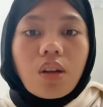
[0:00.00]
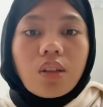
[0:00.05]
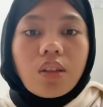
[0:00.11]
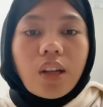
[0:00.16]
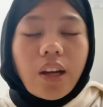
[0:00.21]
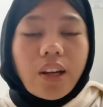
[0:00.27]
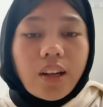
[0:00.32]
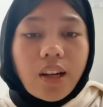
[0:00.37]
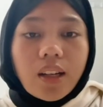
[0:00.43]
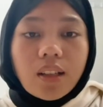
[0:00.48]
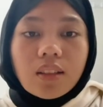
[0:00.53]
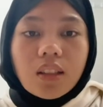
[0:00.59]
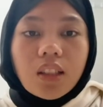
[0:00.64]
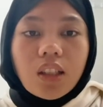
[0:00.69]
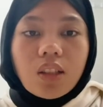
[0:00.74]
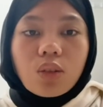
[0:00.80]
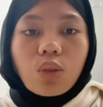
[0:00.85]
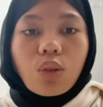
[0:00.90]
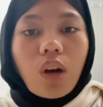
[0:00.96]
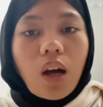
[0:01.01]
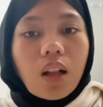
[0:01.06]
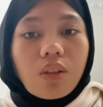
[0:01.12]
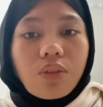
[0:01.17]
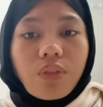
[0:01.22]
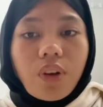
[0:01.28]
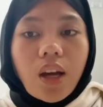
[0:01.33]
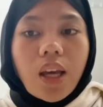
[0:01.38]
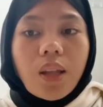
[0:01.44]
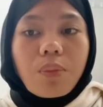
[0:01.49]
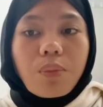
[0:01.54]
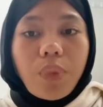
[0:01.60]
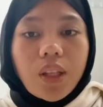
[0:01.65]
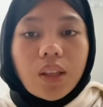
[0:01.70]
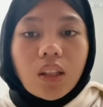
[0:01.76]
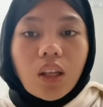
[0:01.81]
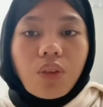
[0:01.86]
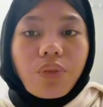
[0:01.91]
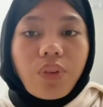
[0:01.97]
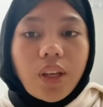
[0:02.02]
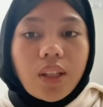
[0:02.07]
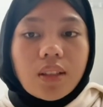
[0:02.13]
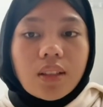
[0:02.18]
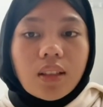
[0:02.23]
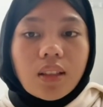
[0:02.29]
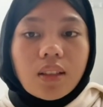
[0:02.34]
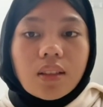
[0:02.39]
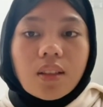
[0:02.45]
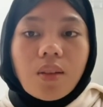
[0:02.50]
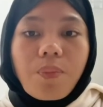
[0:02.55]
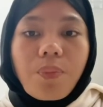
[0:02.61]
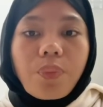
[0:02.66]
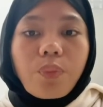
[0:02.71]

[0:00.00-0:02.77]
directly into alpha and beta phases.